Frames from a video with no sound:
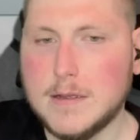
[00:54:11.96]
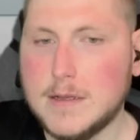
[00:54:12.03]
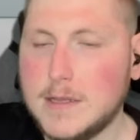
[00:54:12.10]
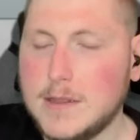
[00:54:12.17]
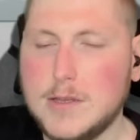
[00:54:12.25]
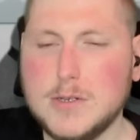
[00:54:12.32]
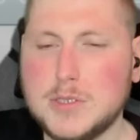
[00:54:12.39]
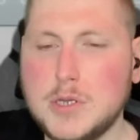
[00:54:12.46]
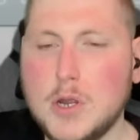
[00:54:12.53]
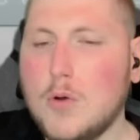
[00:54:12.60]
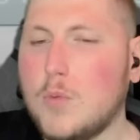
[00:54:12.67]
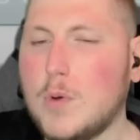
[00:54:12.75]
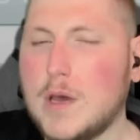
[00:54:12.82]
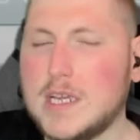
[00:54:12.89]
There's no
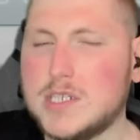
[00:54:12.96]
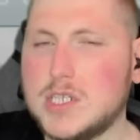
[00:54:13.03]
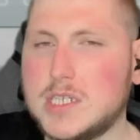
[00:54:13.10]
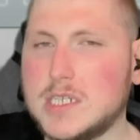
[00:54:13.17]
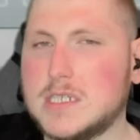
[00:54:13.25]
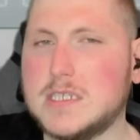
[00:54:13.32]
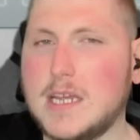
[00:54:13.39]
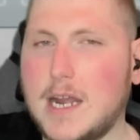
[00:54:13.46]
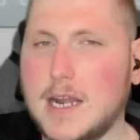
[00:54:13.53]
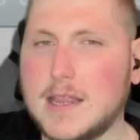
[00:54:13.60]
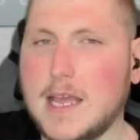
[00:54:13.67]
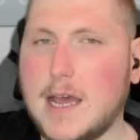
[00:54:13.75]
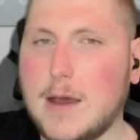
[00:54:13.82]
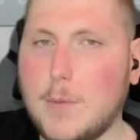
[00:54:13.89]
way she just sat
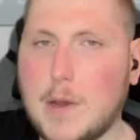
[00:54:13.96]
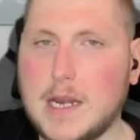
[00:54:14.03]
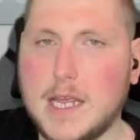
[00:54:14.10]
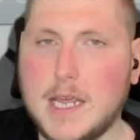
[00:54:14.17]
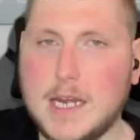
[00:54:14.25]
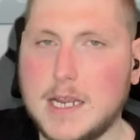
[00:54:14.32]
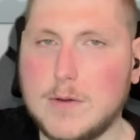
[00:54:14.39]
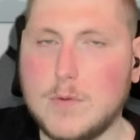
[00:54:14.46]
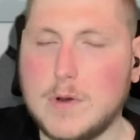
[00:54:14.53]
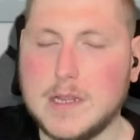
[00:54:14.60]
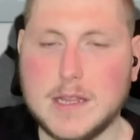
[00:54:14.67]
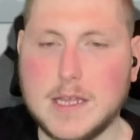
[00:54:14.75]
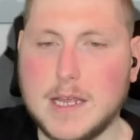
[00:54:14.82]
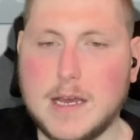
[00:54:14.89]
that way eating
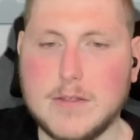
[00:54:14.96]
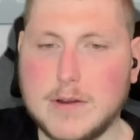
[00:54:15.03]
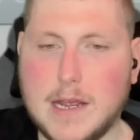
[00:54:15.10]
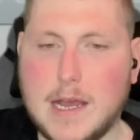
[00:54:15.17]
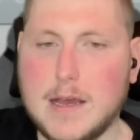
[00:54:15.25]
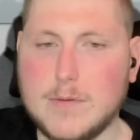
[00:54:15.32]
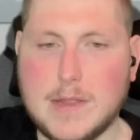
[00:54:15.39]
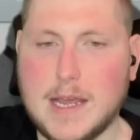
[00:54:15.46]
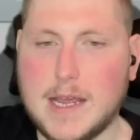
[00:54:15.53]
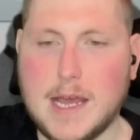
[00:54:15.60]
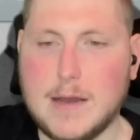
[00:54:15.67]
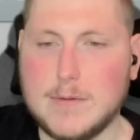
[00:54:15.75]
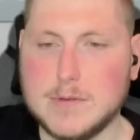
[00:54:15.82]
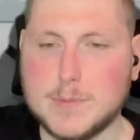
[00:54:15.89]
what the other guy, what that
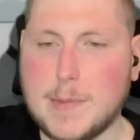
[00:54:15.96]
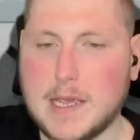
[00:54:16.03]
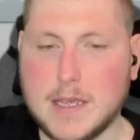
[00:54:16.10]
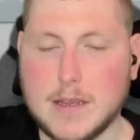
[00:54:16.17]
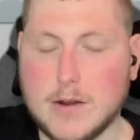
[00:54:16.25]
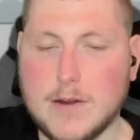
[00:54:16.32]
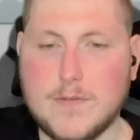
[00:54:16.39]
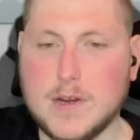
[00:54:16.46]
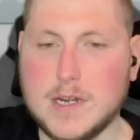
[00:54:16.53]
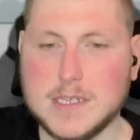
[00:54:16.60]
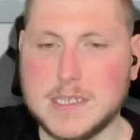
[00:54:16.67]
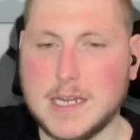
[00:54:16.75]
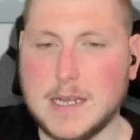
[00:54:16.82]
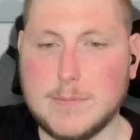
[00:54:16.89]
guy was making her. I forget
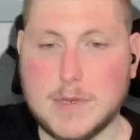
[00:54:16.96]
his name.